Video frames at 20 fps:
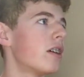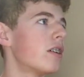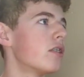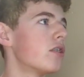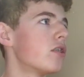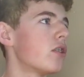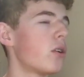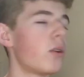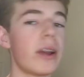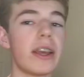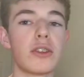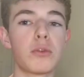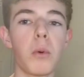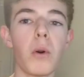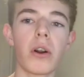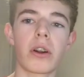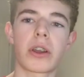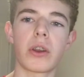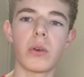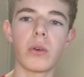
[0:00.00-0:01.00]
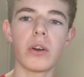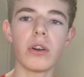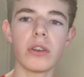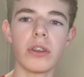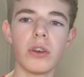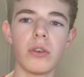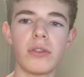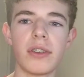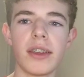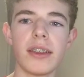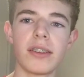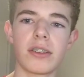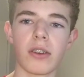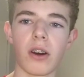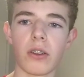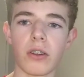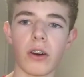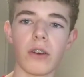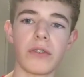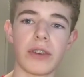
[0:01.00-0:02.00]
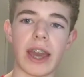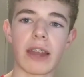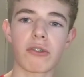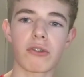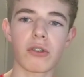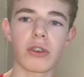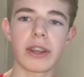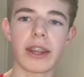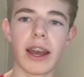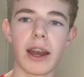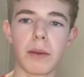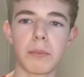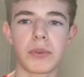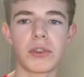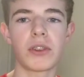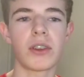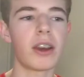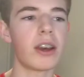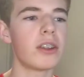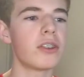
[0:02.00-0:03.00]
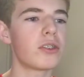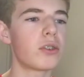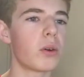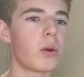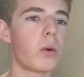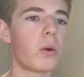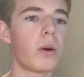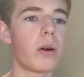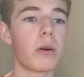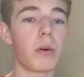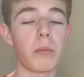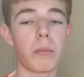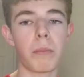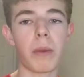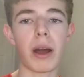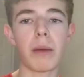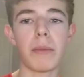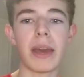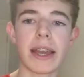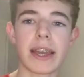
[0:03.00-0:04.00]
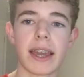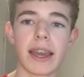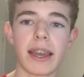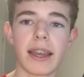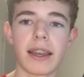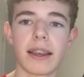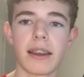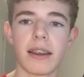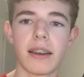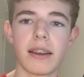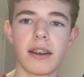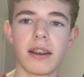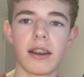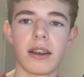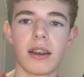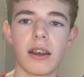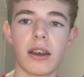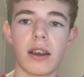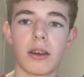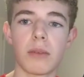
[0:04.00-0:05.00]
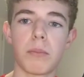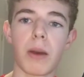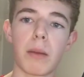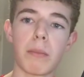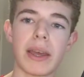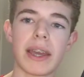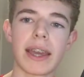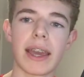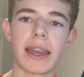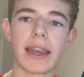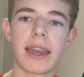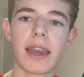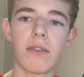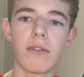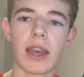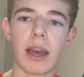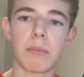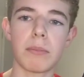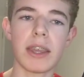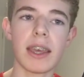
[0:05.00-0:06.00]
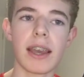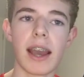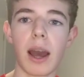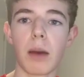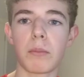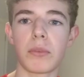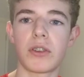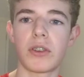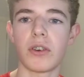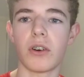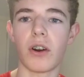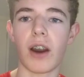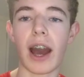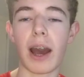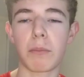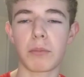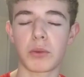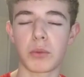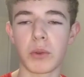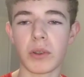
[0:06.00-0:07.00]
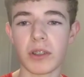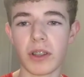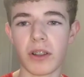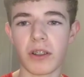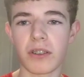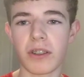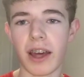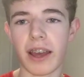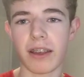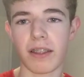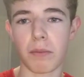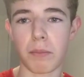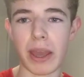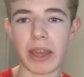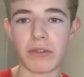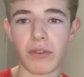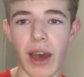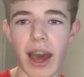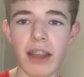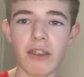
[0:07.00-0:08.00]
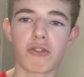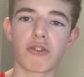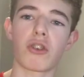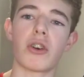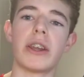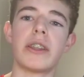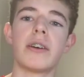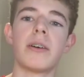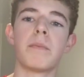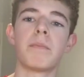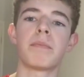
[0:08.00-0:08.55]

So it's what Google uses on all the Android apps. So by making KivyMD apps, your apps will look like they're made for Android.